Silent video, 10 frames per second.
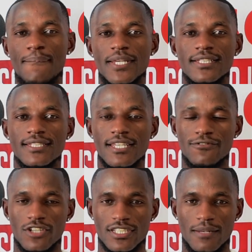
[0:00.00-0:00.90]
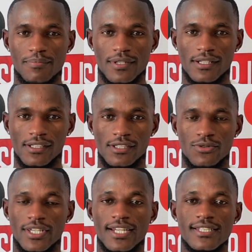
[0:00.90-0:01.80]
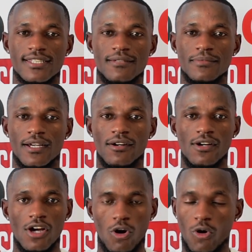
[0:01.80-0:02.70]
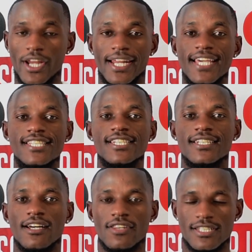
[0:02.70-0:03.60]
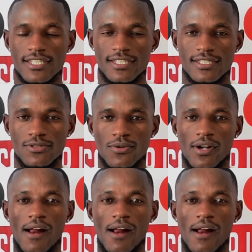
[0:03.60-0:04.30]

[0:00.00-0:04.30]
I mean, say for example, you get a team now or an agent now that says, no,